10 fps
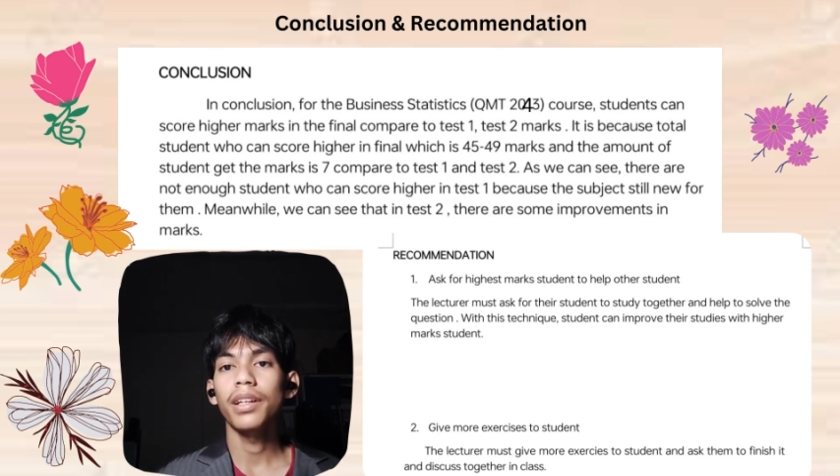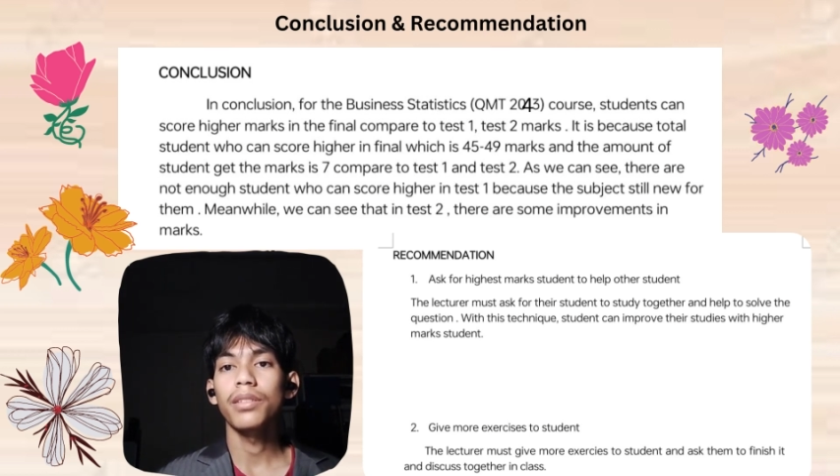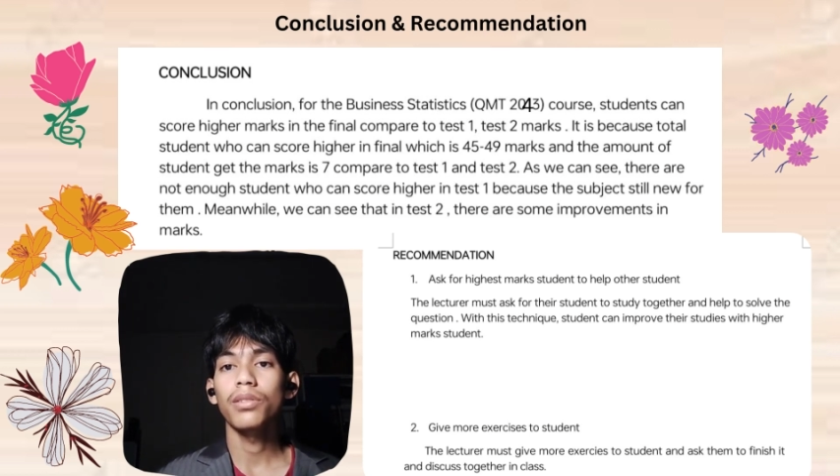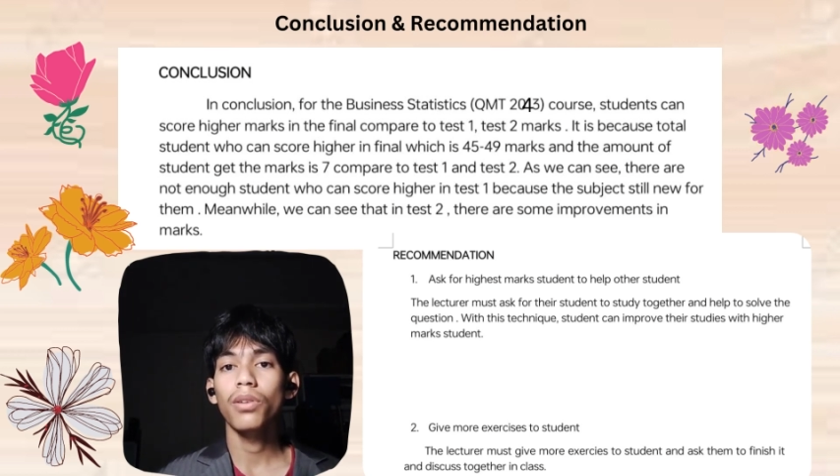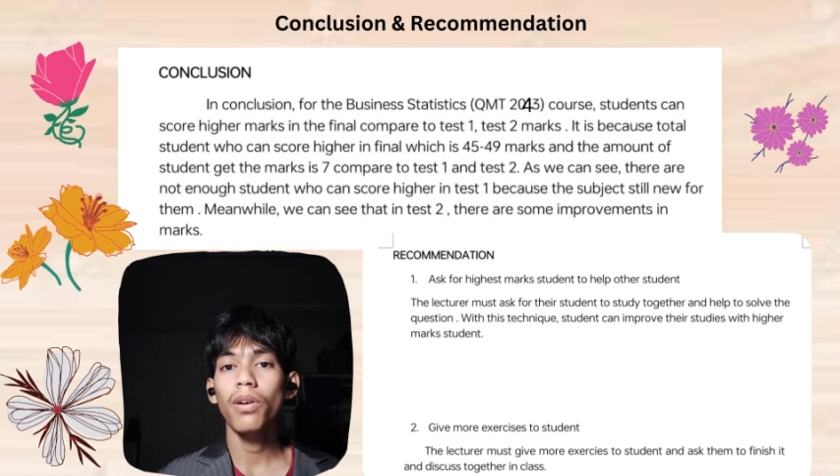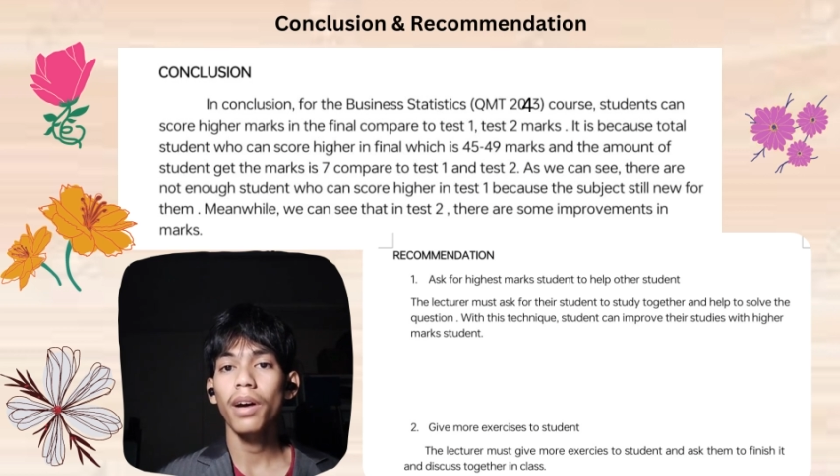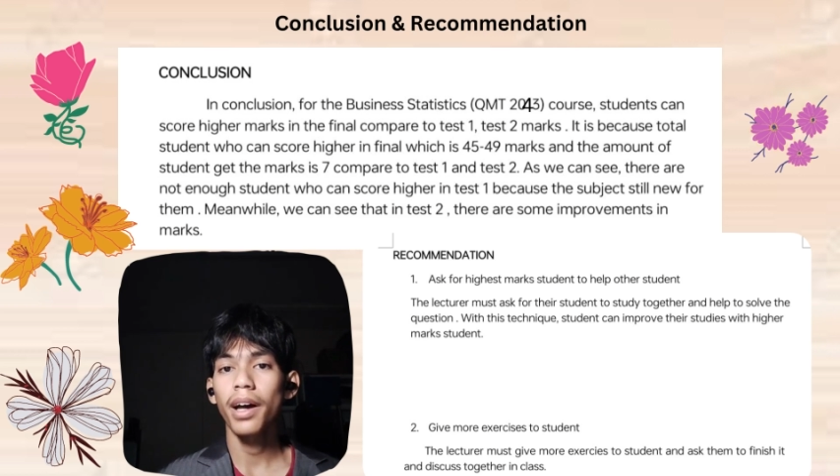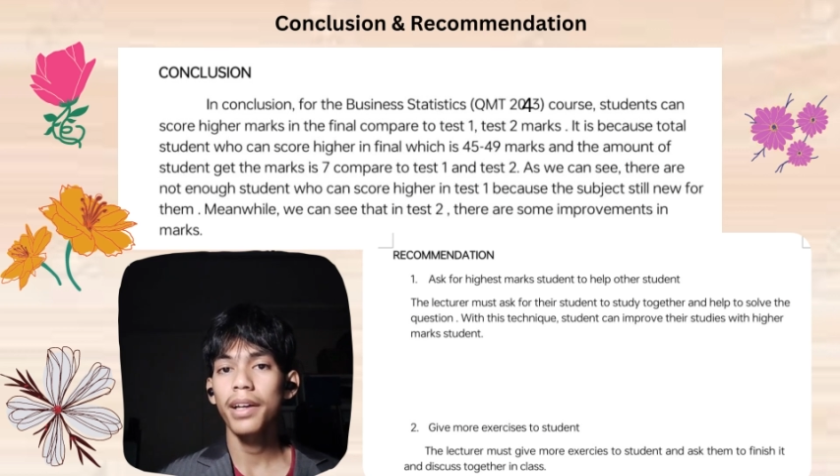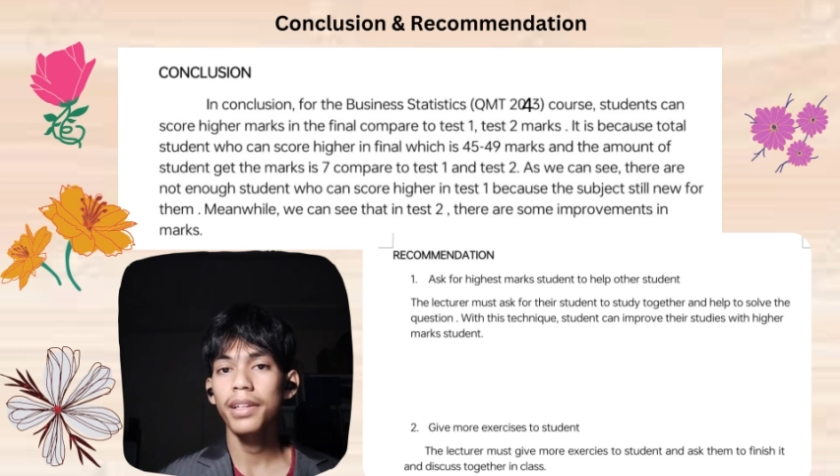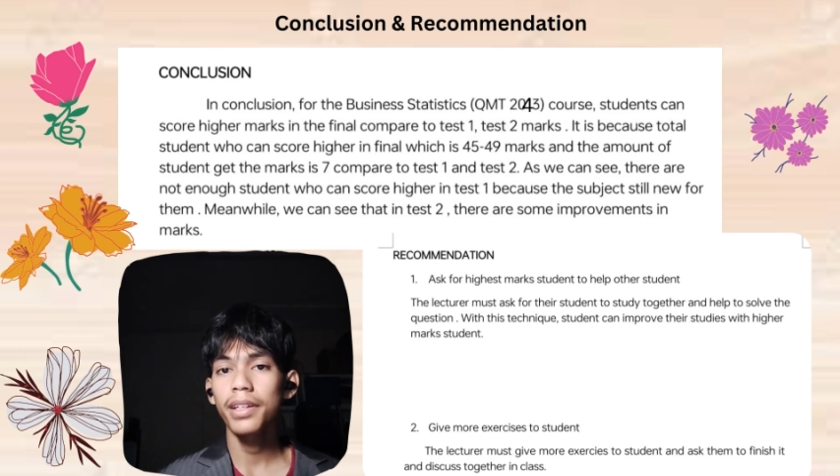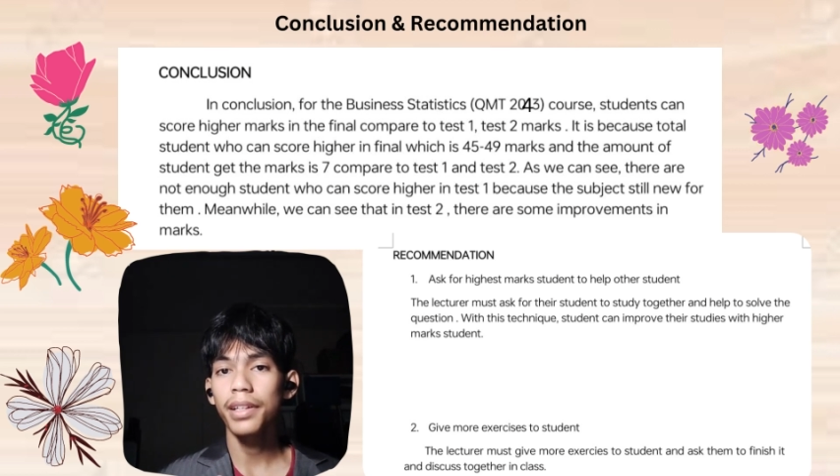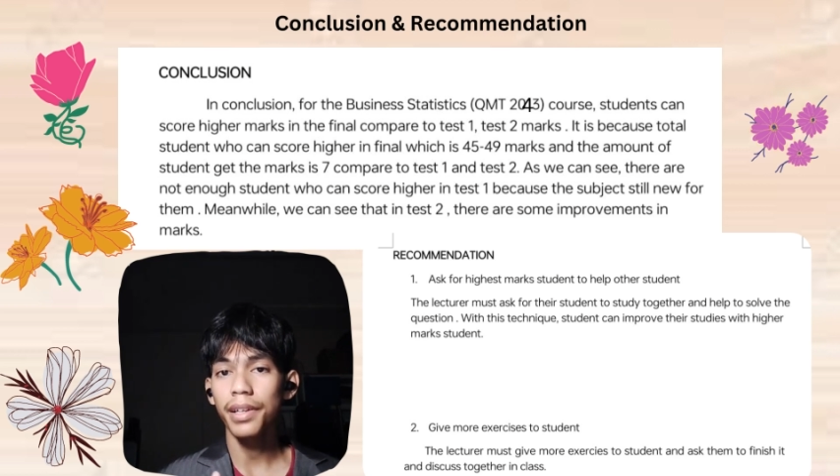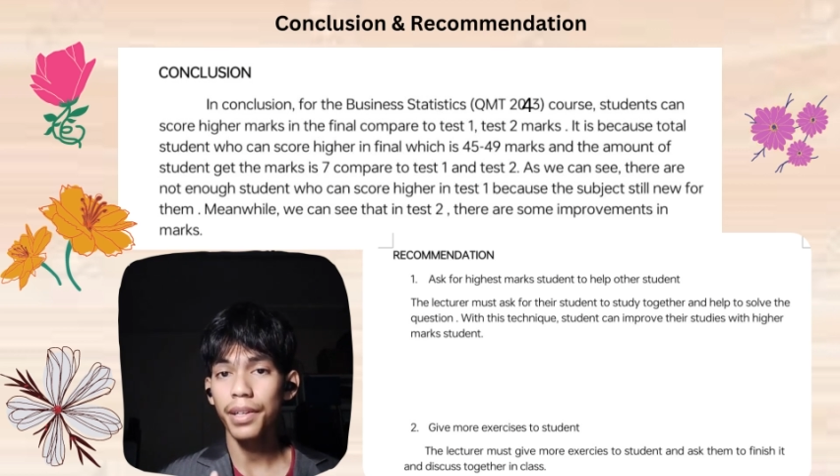can score higher